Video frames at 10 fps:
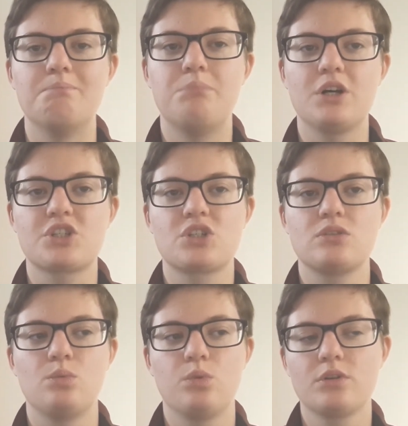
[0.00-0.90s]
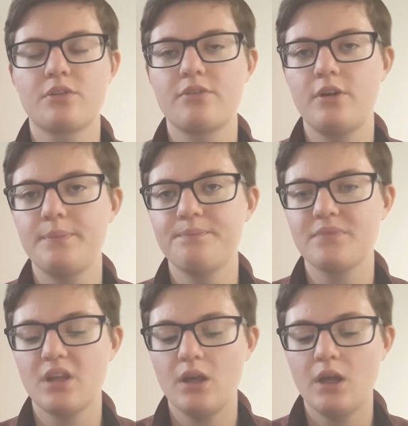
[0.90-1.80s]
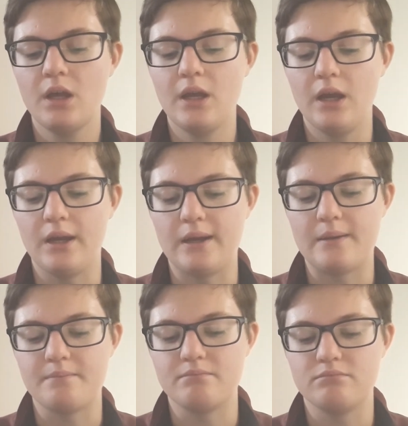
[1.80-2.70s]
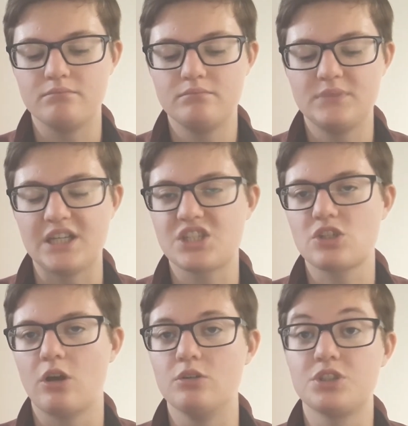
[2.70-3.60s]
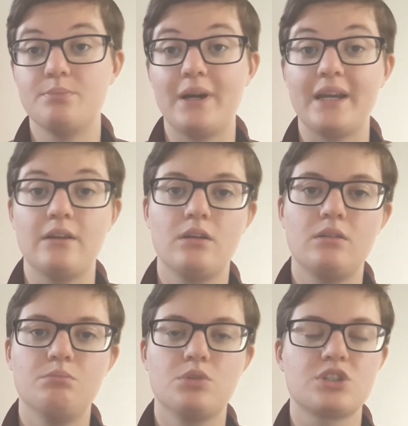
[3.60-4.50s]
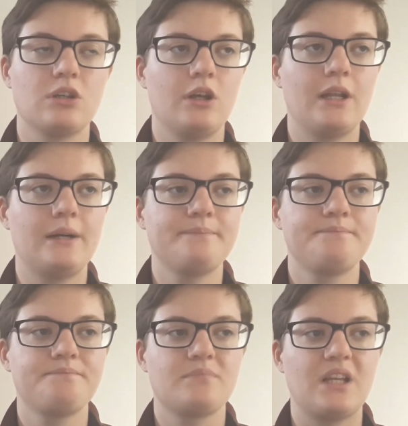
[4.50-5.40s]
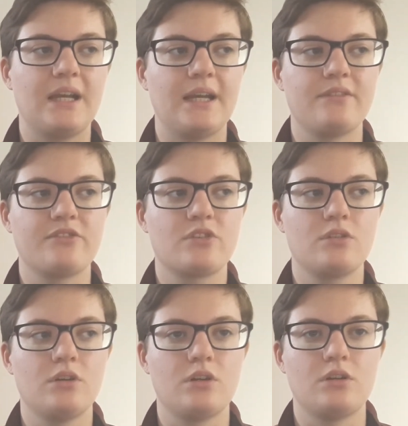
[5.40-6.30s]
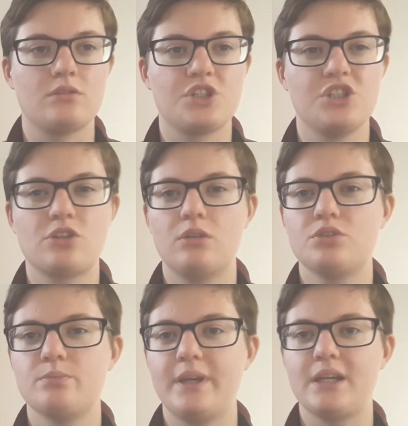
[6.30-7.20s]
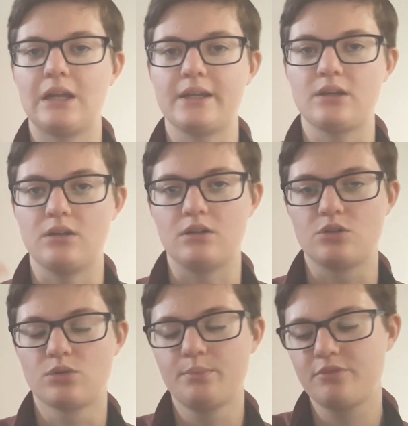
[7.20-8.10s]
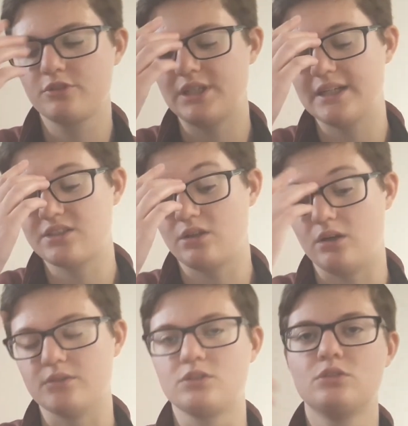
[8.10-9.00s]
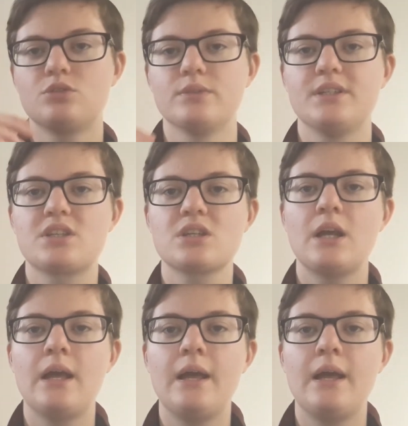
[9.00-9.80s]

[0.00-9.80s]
Buzz Wordathon. That's hosted by Books and Lala. And she's going to make like a group for that on Goodreads.